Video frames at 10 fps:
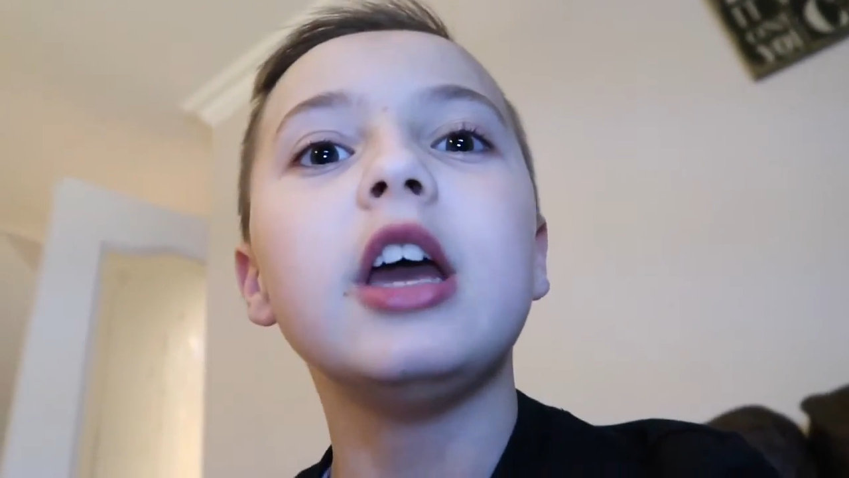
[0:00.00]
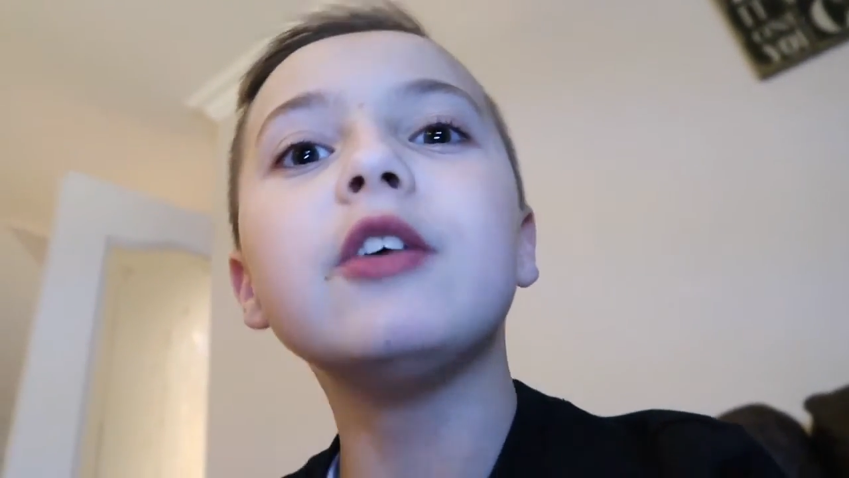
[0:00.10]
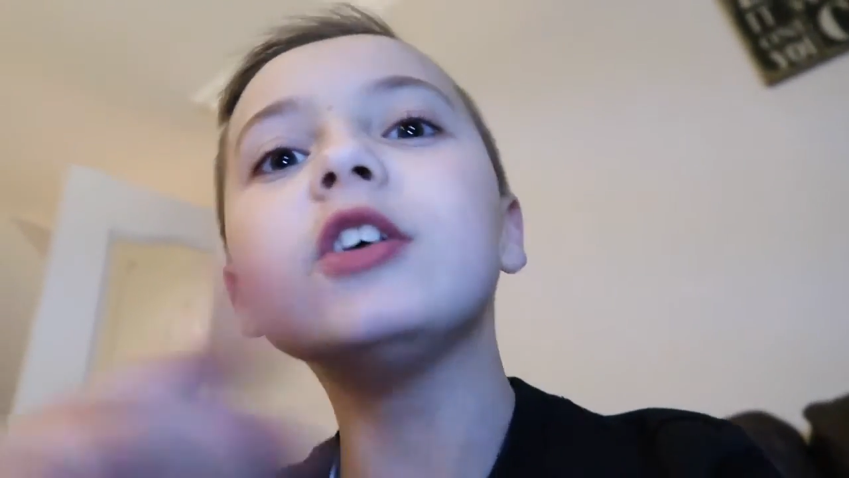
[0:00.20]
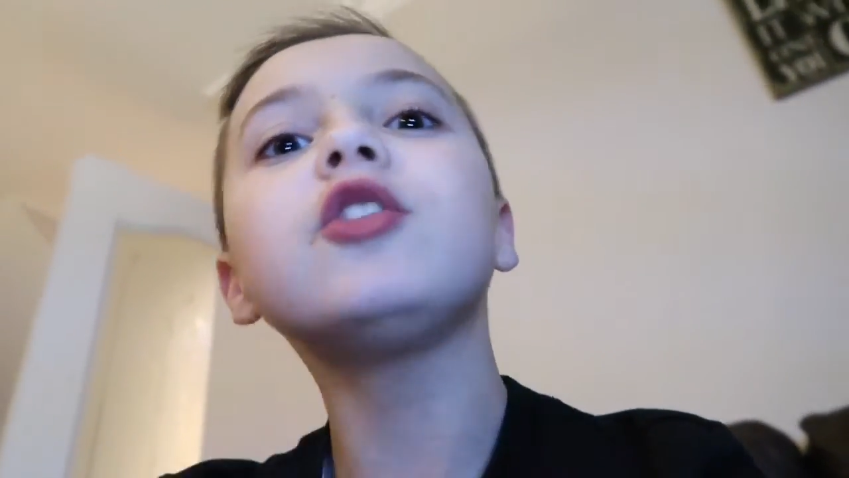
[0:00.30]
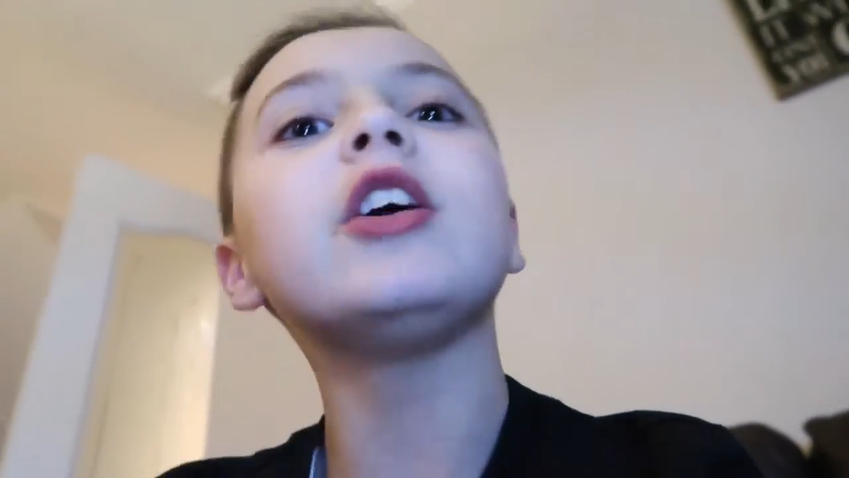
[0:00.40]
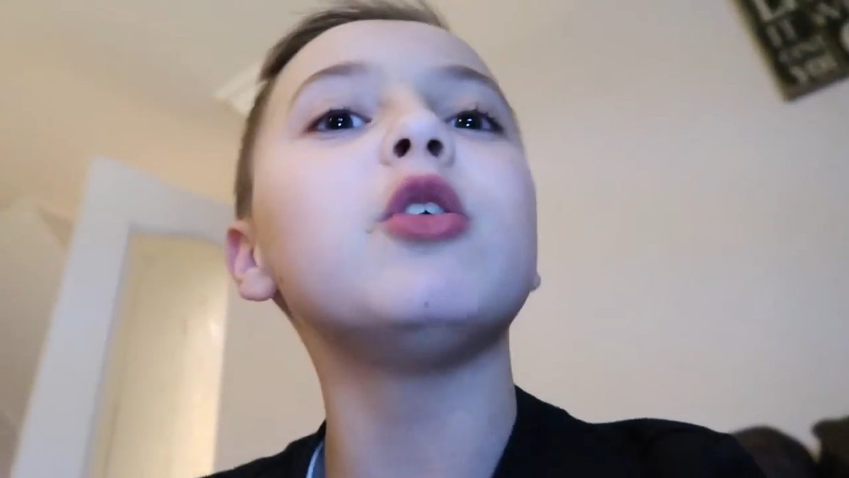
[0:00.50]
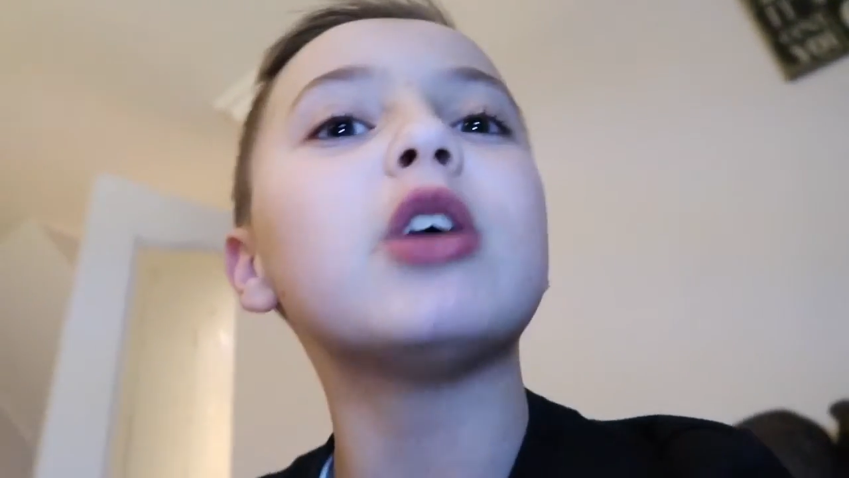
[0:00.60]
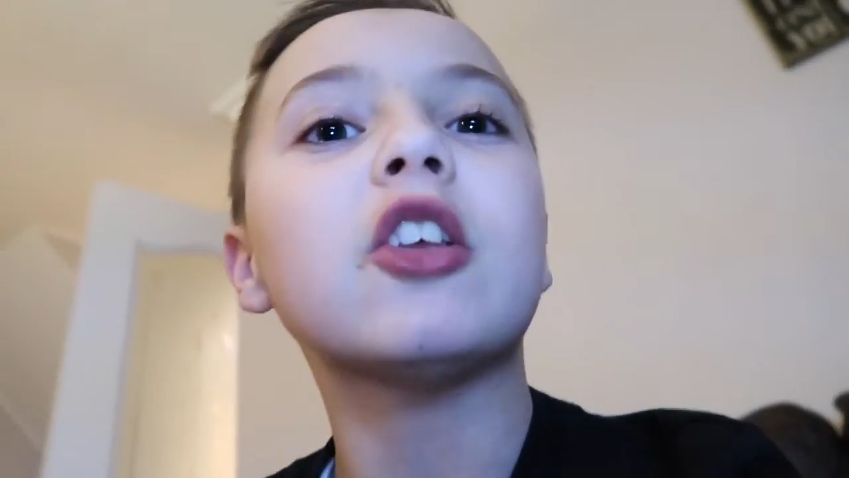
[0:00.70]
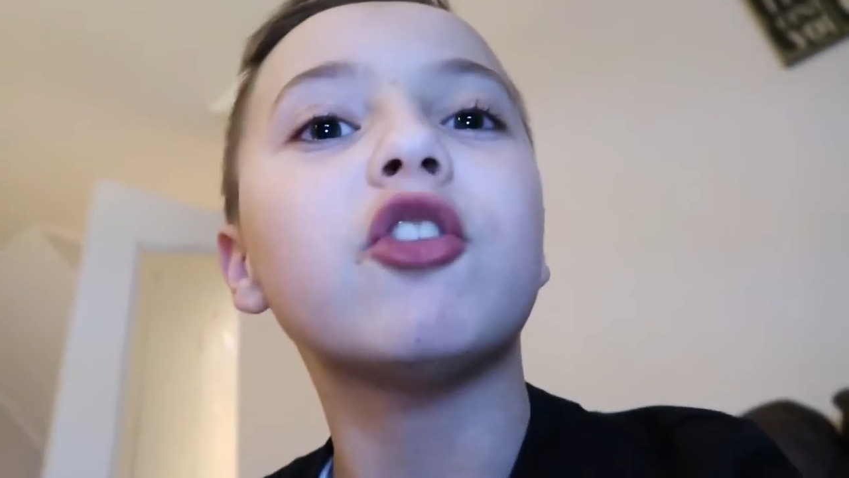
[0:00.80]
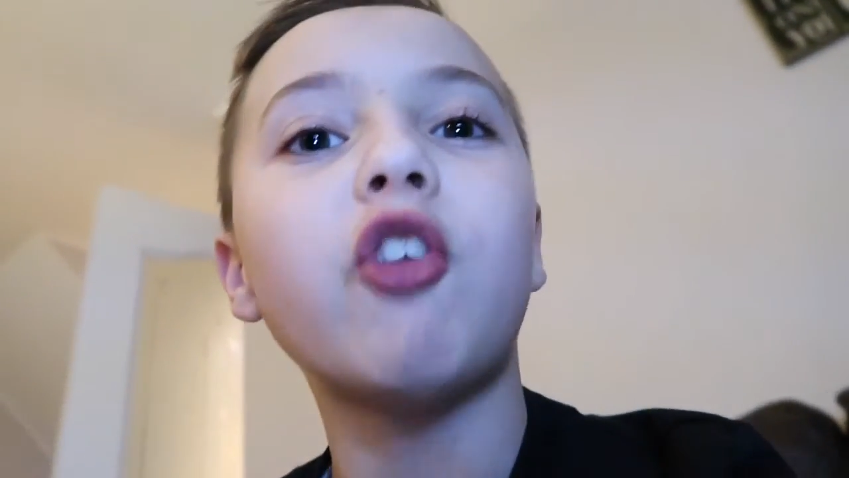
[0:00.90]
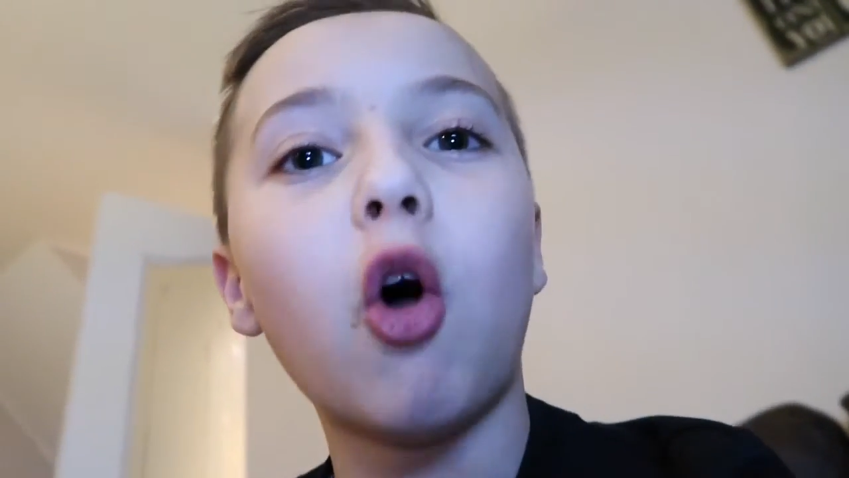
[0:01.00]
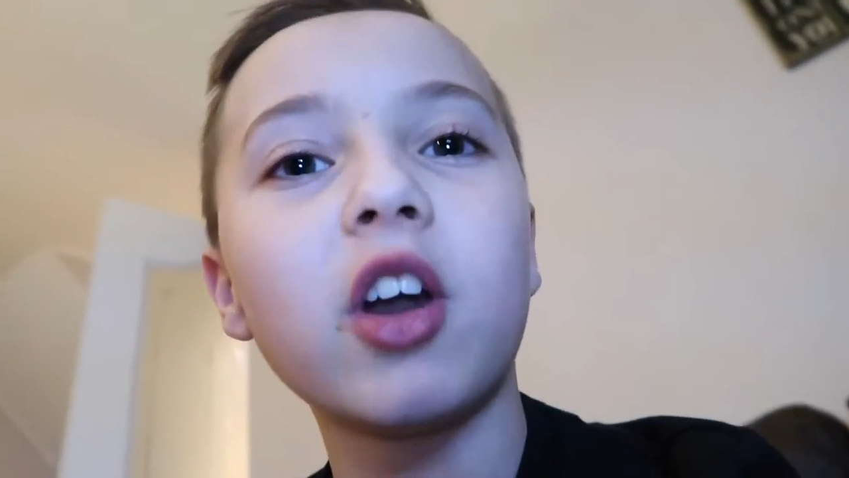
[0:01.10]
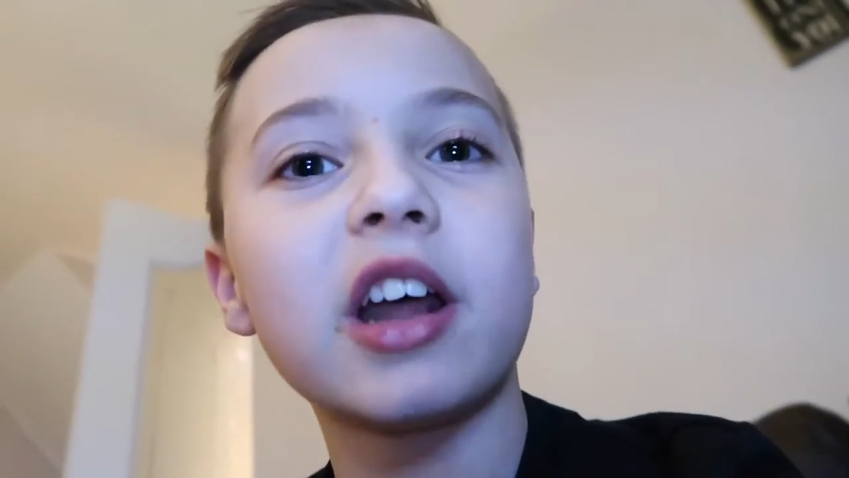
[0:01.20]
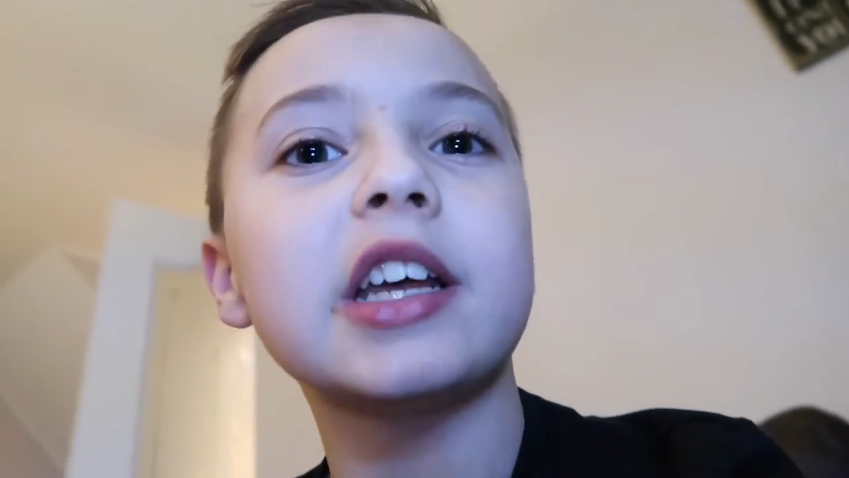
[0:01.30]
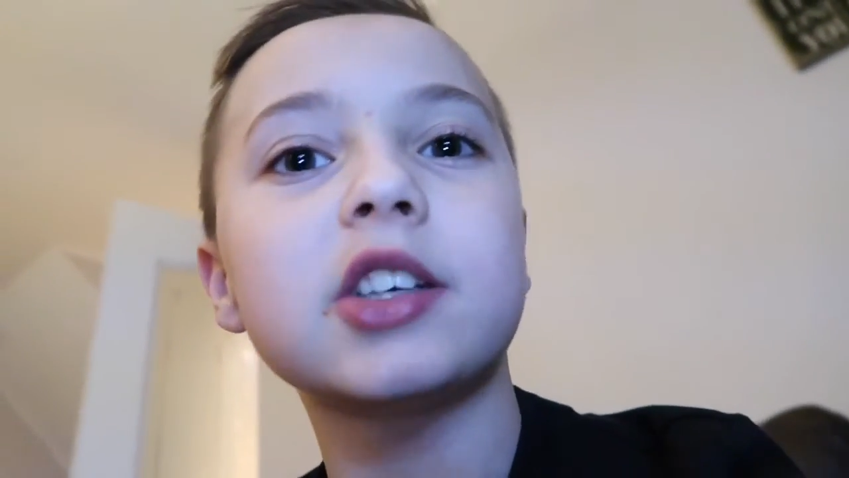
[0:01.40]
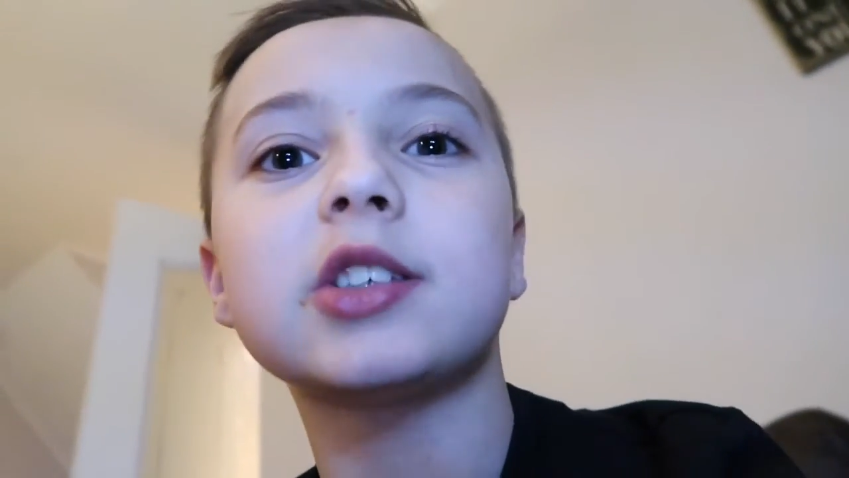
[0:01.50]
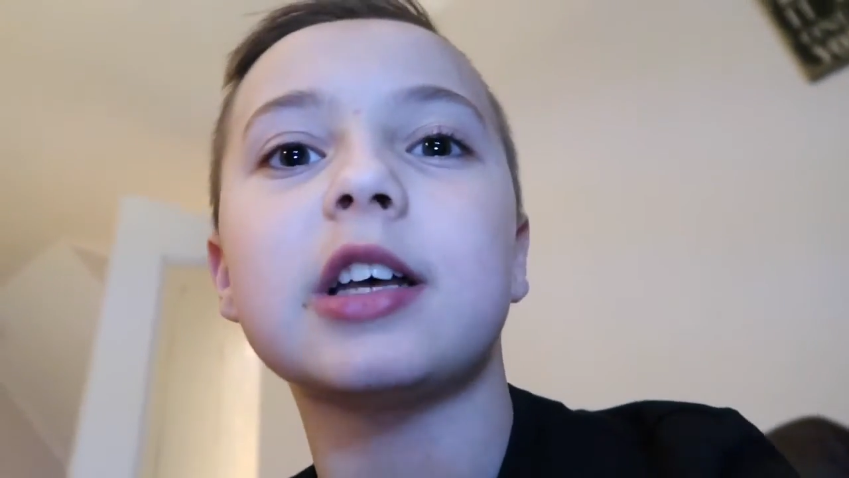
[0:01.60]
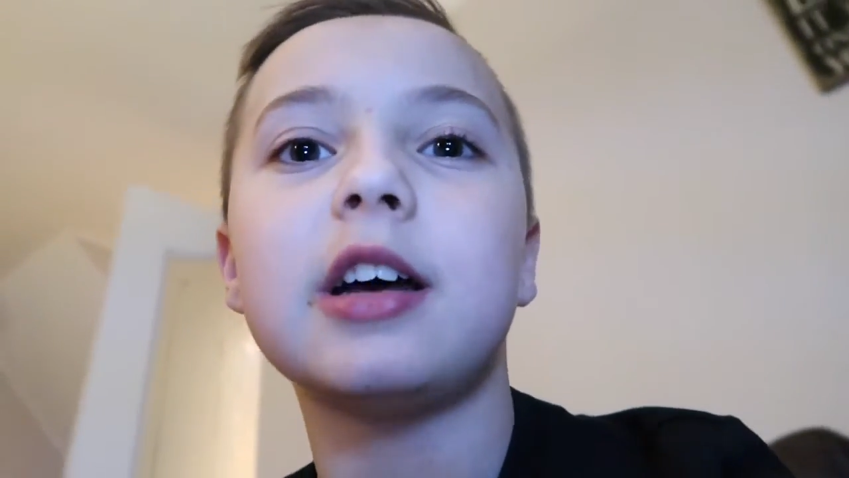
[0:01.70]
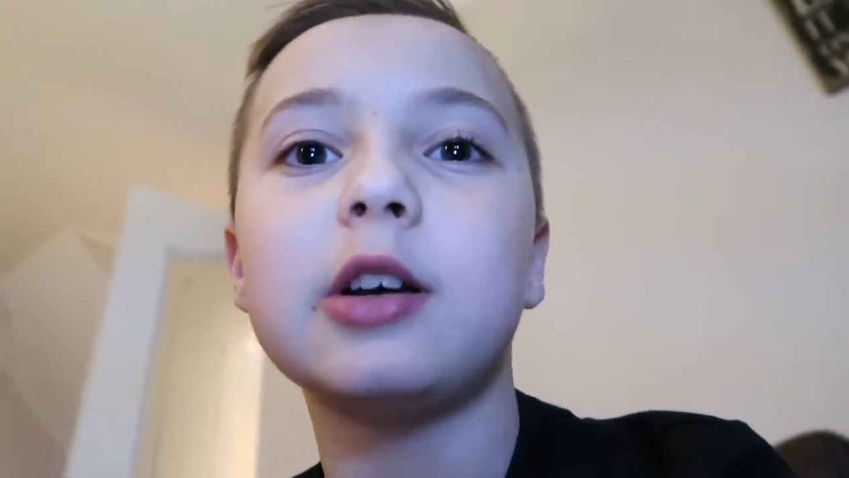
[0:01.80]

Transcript: If this video gets 4 likes,